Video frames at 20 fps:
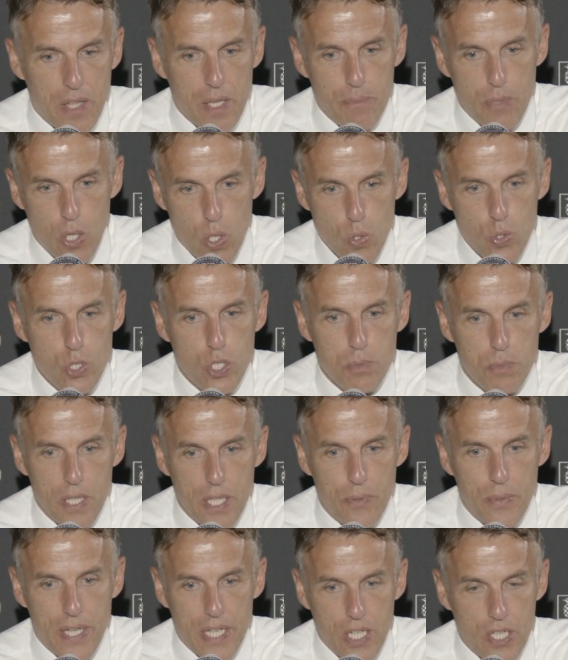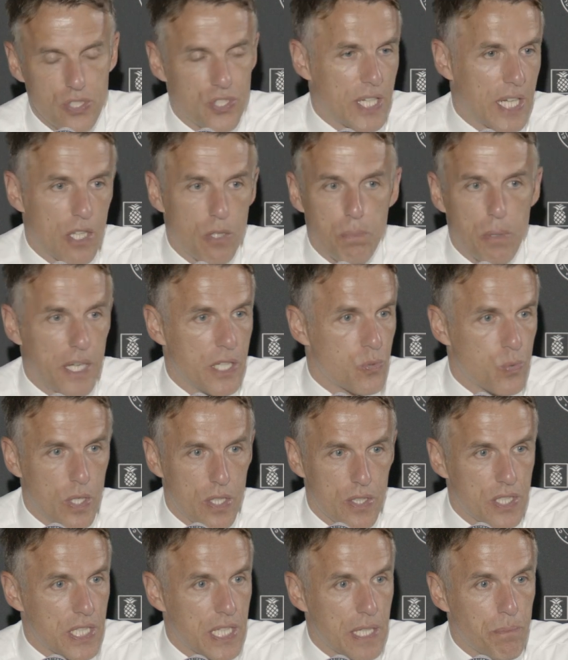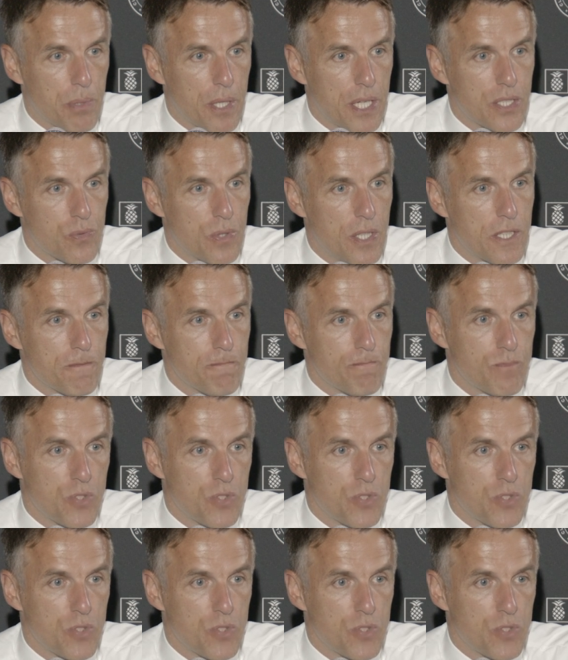but ultimately when Gonzalo plays well, the team plays well.